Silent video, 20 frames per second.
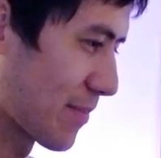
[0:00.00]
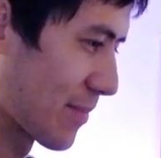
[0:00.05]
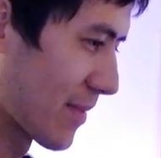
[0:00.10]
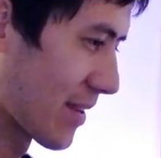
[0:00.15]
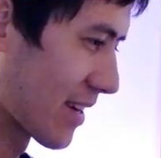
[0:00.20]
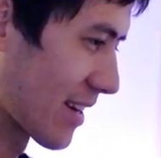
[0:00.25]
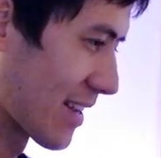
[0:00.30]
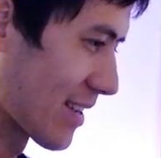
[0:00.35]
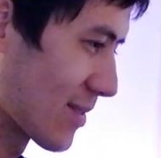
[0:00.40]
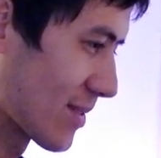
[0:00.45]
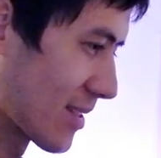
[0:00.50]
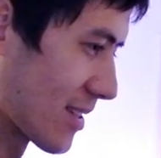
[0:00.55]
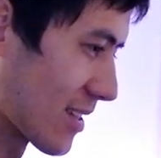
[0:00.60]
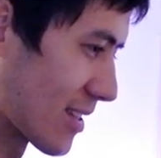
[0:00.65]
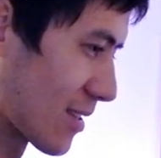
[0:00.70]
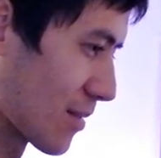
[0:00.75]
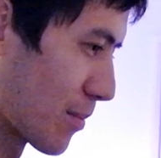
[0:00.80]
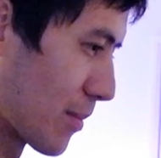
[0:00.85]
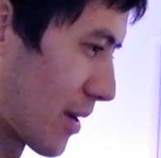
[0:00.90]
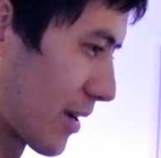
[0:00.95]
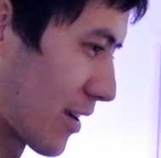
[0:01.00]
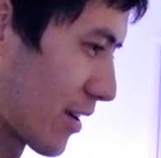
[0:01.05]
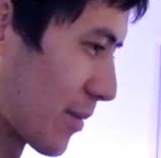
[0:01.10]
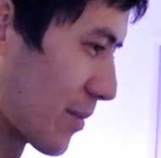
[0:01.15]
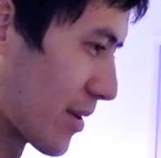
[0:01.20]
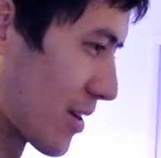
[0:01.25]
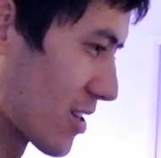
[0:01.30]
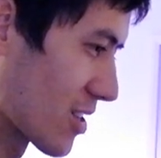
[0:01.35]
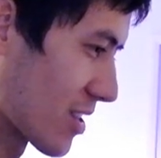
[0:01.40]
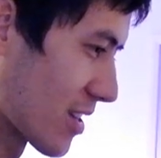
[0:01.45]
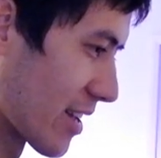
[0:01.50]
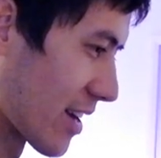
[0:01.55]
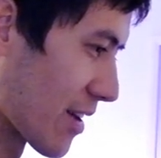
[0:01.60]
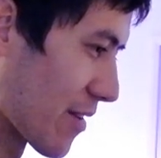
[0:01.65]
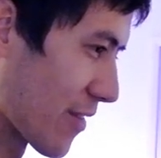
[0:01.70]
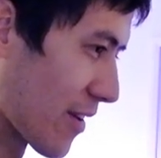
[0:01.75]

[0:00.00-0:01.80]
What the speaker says: and I used this marker brush that I